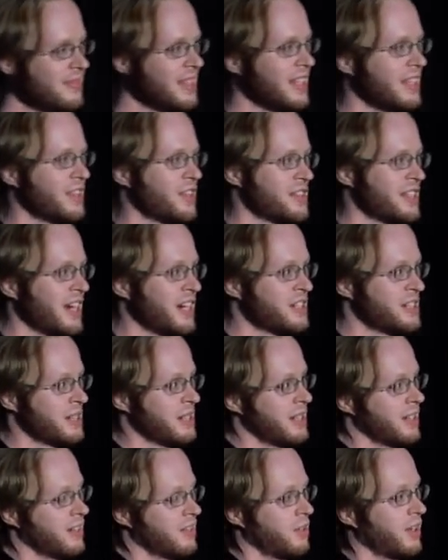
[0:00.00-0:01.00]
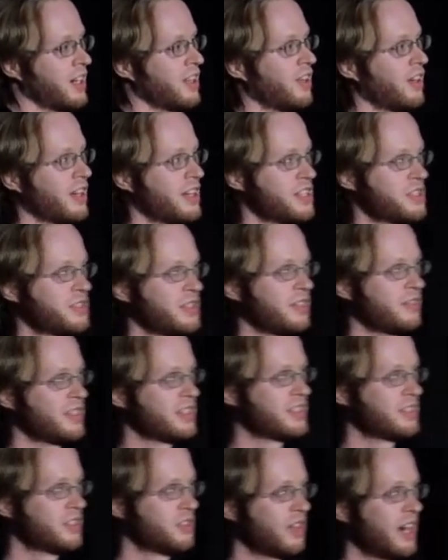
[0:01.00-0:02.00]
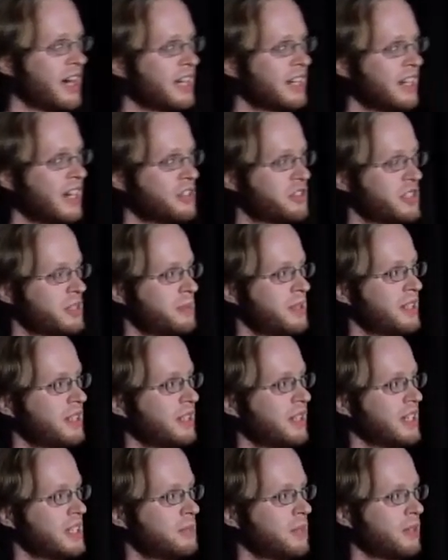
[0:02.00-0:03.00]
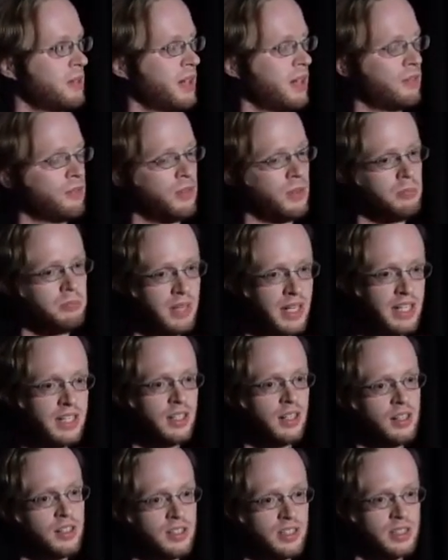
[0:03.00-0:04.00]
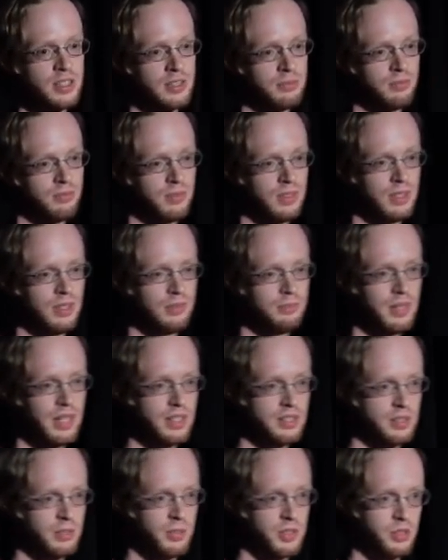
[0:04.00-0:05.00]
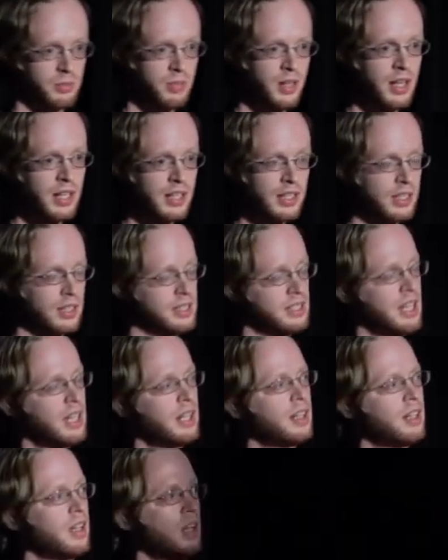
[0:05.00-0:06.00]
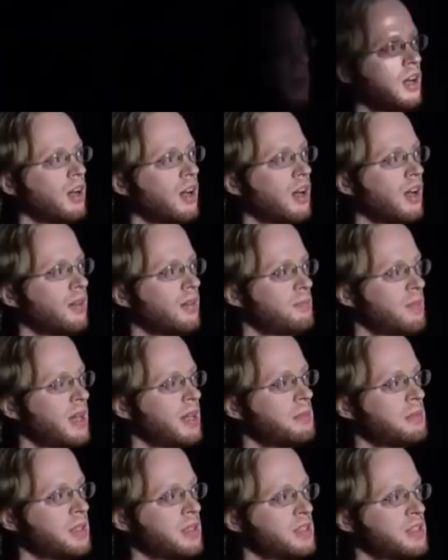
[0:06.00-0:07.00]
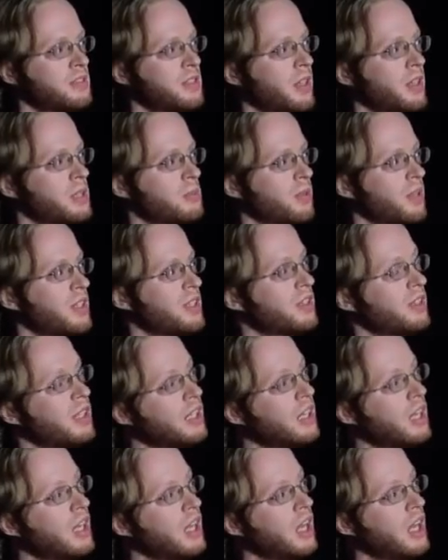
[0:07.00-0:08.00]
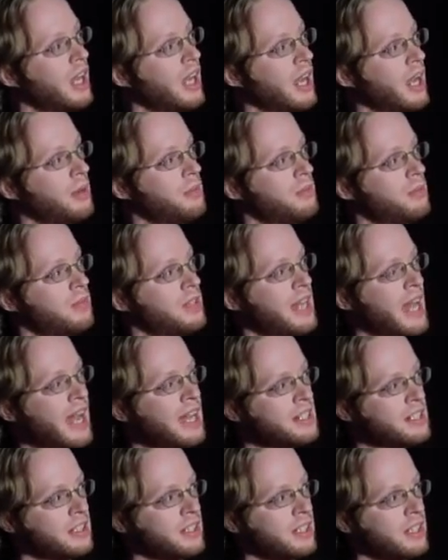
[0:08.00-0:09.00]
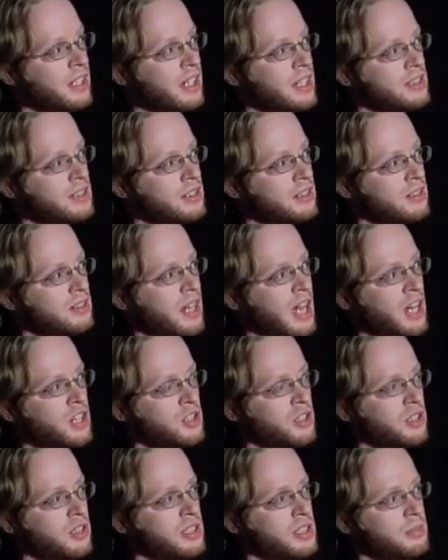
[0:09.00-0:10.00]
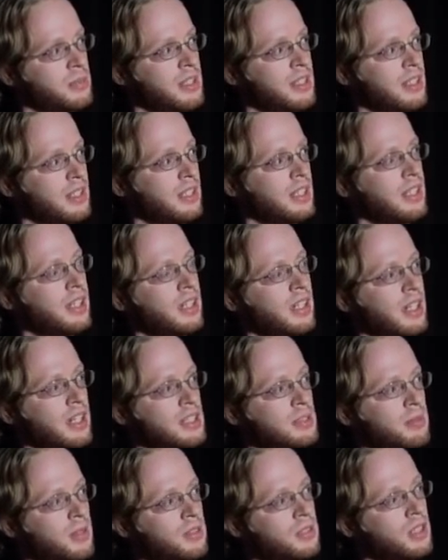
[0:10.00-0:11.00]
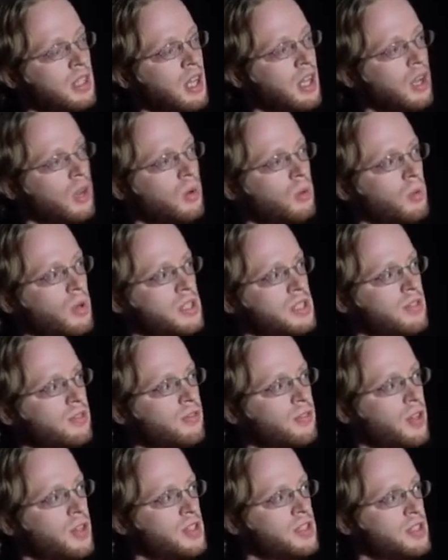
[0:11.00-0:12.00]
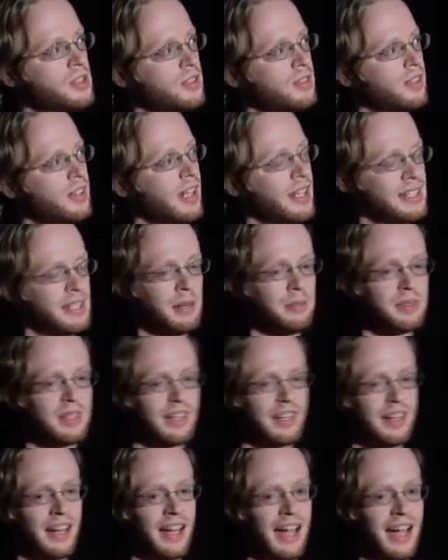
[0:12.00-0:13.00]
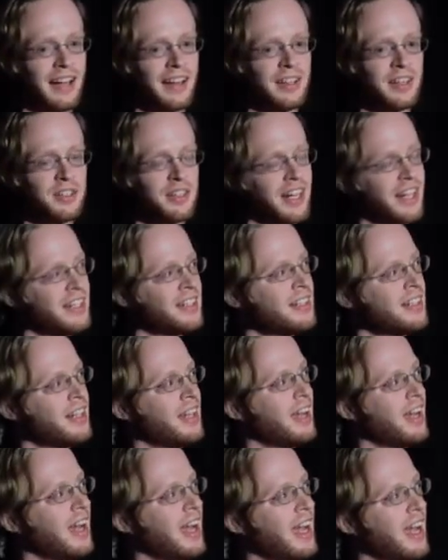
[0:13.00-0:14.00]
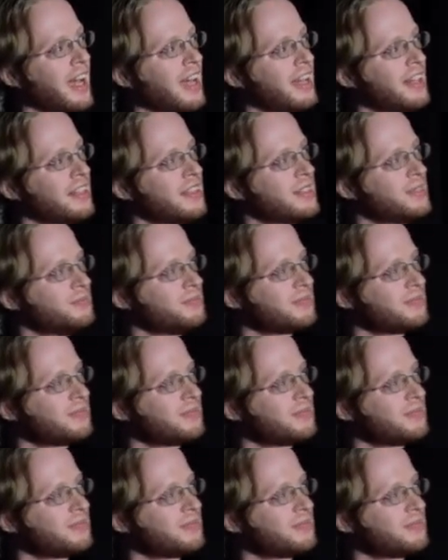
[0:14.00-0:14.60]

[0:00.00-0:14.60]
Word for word: there's actually quite a long history of this. So Dragon, naturally speaking, has been around for many years. It's the biggest commercial product. It's had many millions of dollars poured into it. Um, NatLink, as in naturally speaking link, I suppose, was the first attempt at hacking Dragon. And it